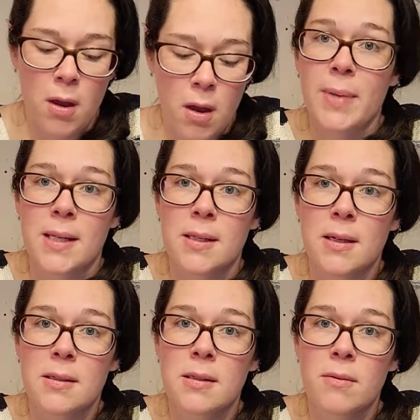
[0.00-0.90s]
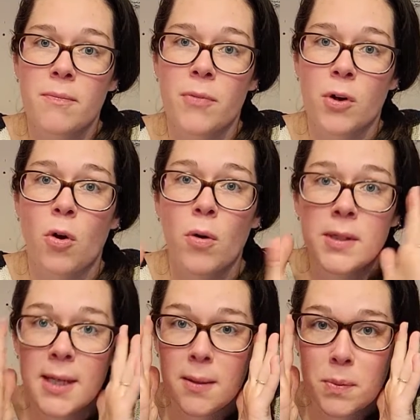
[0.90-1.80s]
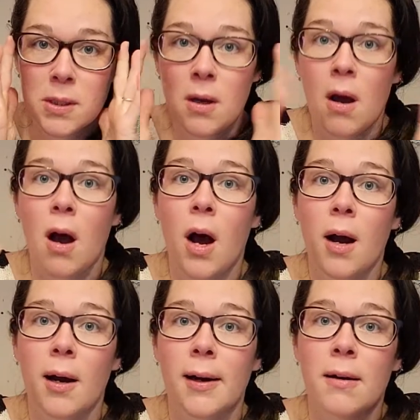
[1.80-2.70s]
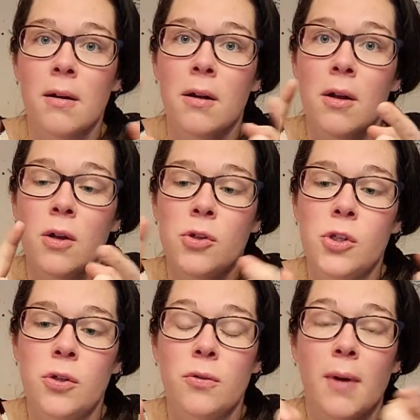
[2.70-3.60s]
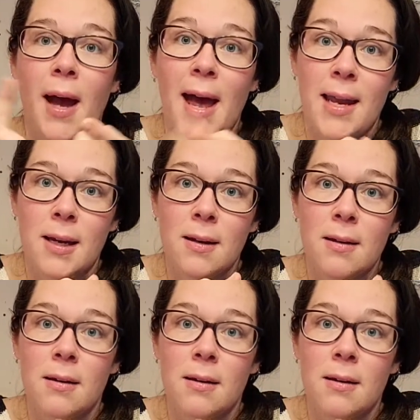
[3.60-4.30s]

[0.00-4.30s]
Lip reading: Basics, their core tips, are to edit,